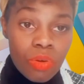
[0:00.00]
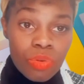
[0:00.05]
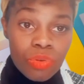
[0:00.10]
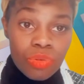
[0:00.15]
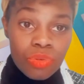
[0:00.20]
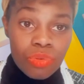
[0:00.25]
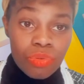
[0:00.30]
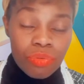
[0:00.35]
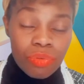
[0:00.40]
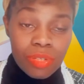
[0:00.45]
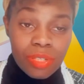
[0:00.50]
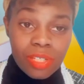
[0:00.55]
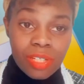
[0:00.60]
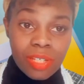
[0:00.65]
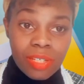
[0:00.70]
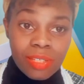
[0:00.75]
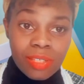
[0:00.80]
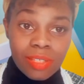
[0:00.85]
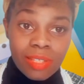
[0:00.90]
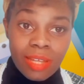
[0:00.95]
to
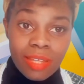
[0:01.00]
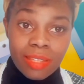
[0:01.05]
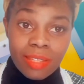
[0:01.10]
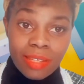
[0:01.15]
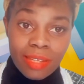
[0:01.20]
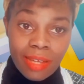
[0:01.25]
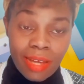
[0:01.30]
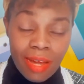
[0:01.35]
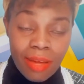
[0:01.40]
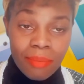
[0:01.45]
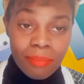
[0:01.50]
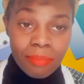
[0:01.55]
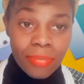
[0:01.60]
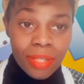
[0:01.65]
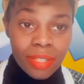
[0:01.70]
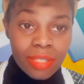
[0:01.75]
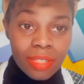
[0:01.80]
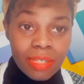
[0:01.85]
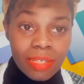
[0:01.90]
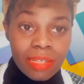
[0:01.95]
register the
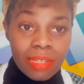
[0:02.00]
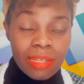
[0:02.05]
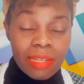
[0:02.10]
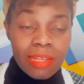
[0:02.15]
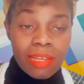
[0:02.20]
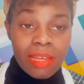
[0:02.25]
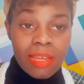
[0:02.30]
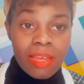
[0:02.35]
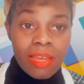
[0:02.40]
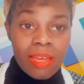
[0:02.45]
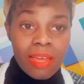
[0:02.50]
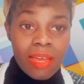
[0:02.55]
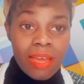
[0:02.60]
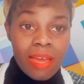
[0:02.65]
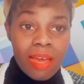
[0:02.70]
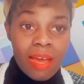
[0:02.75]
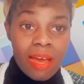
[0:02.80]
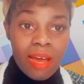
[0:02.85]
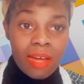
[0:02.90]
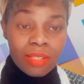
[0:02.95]
company.
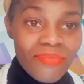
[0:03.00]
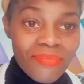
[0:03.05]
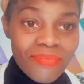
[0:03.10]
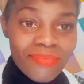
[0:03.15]
And